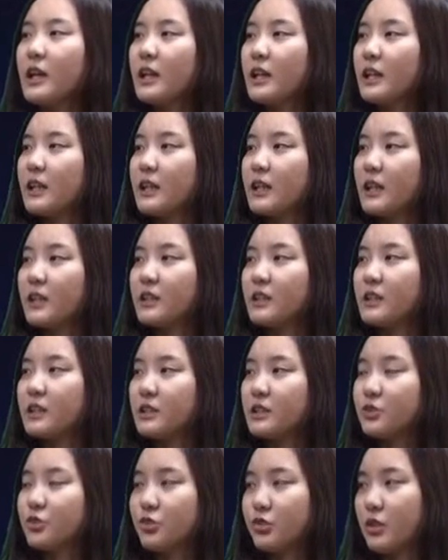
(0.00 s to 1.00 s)
it can
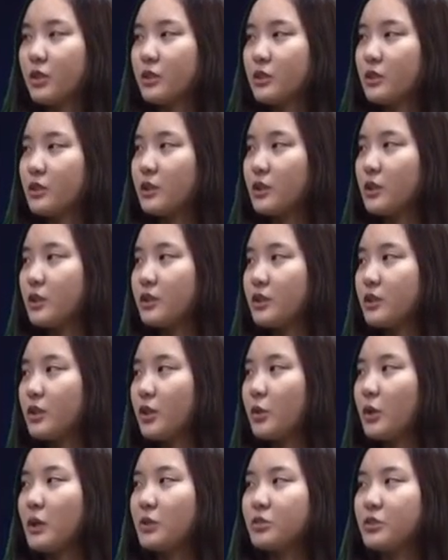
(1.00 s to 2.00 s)
destruct the
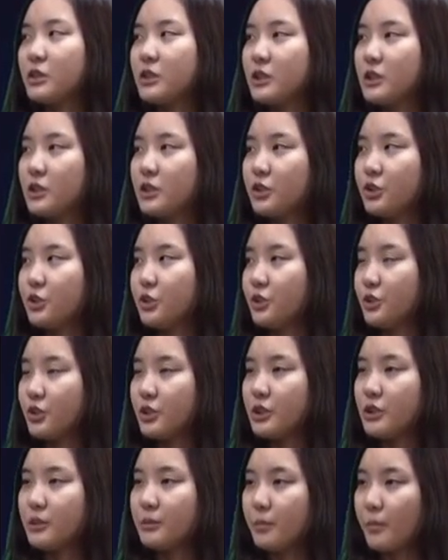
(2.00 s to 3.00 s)
surrounding tissues.